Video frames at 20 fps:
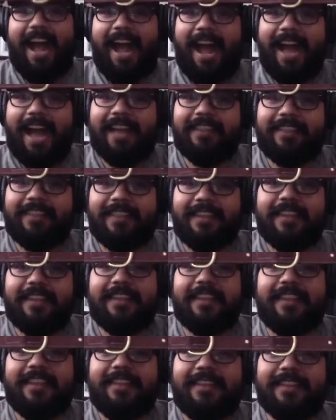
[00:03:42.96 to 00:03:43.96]
I
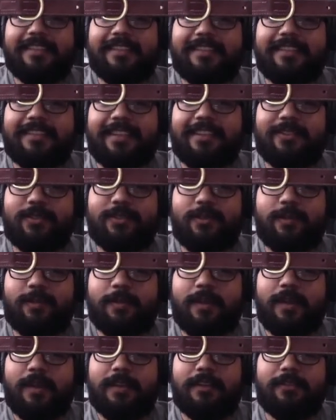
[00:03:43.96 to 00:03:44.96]
think this thing is
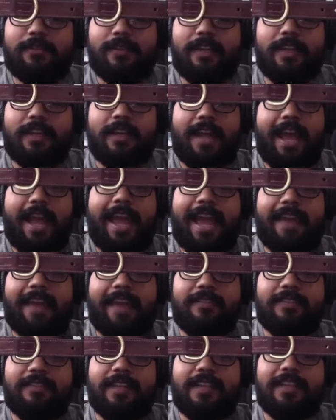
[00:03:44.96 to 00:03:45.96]
super underrated. I
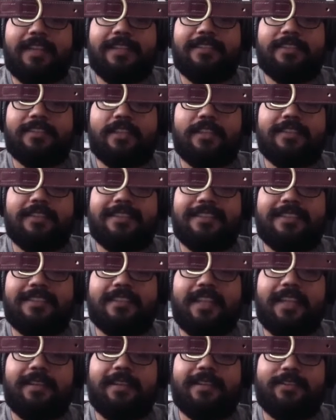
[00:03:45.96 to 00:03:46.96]
haven't done it justice,
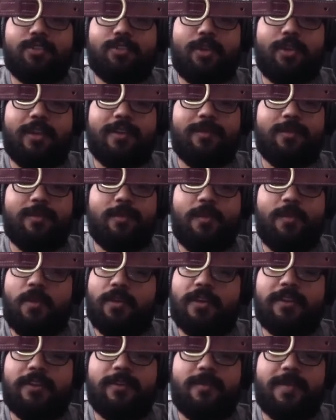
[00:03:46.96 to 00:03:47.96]
like trying to
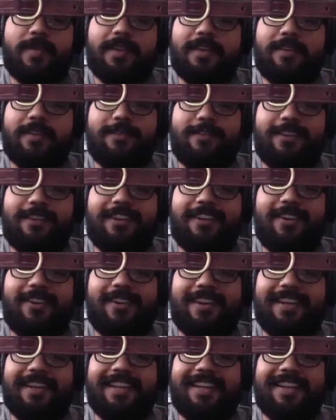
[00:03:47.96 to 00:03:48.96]
promote it or making a video
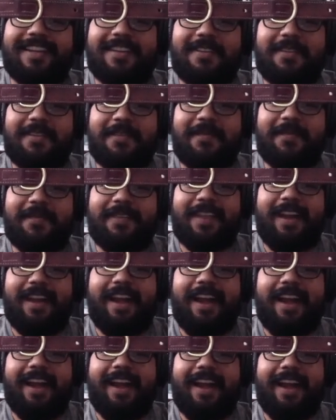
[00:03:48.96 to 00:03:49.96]
on it.
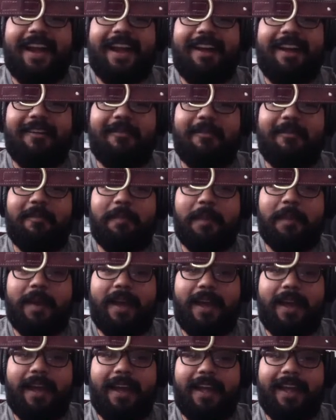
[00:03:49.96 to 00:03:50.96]

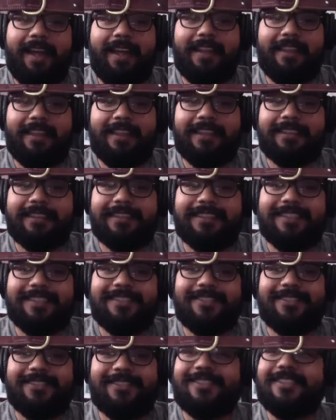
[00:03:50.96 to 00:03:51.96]
But this
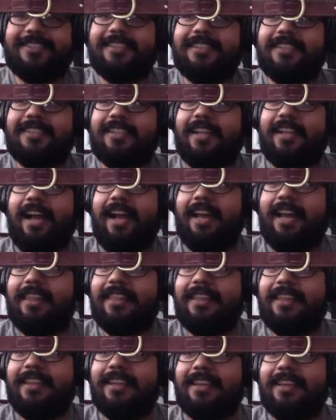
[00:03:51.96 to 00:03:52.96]
is, I
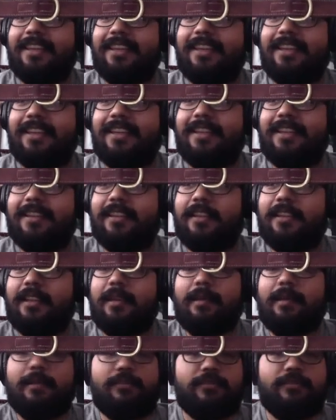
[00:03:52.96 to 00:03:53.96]
think,
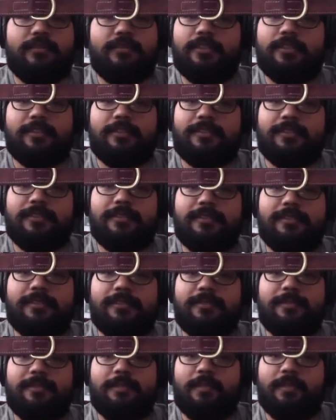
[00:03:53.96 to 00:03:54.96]
the just
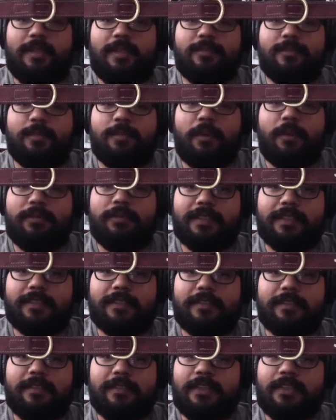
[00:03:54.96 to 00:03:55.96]
is
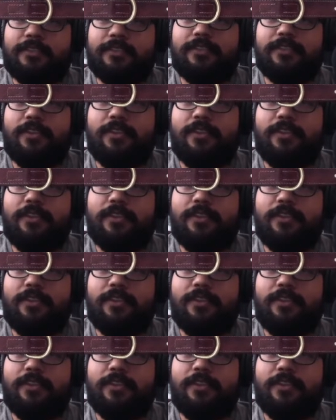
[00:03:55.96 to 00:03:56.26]
perfect. There's no